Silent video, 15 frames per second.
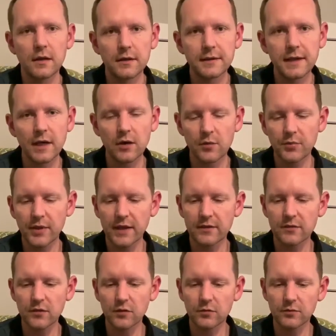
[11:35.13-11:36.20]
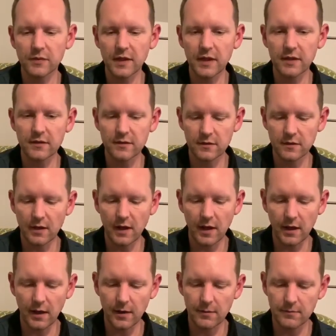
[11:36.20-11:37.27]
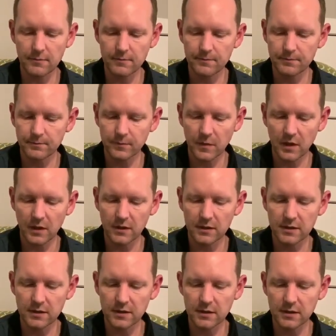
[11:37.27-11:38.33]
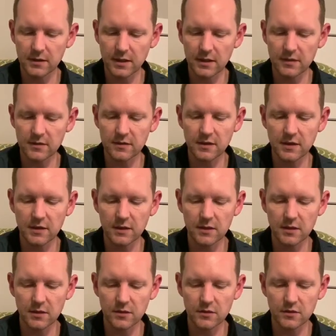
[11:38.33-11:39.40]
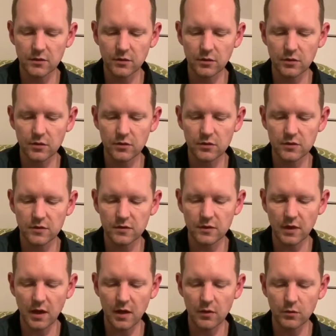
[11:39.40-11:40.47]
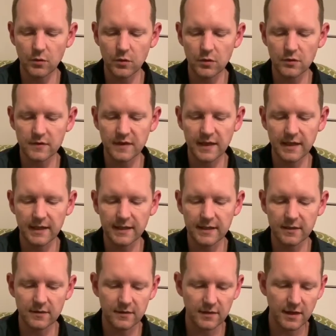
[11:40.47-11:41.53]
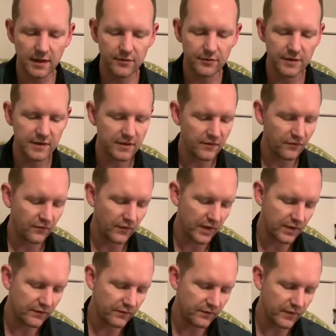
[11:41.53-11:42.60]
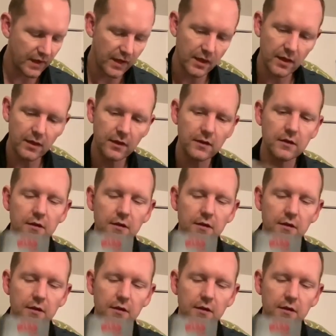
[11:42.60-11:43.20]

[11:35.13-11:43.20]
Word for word: Now I picked up this um, Disney Store Star Wars Elite Series Finn figure.